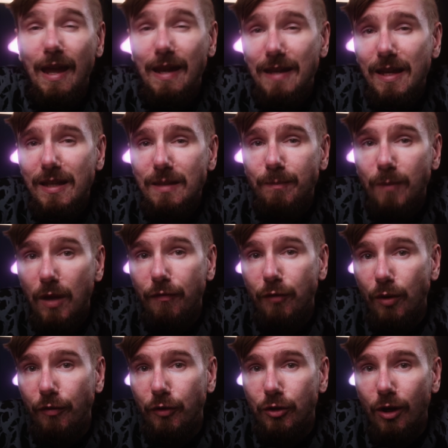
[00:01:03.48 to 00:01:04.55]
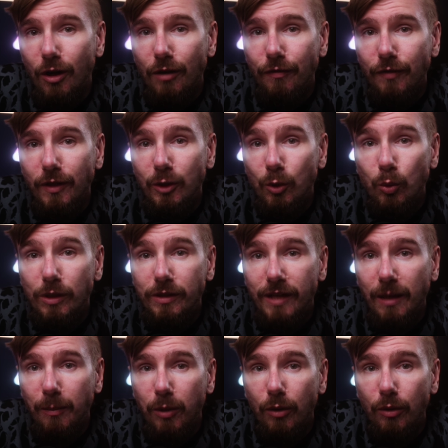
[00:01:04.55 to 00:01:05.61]
And yes, if you're a photographer, you will
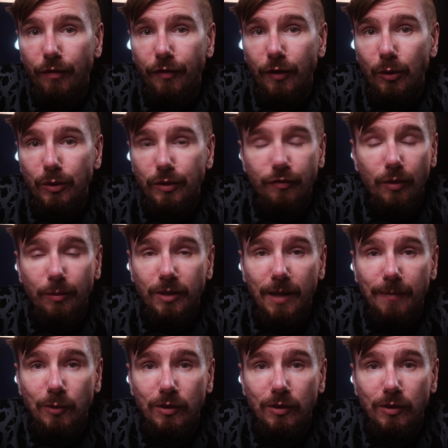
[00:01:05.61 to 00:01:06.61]
take blurry photos from time to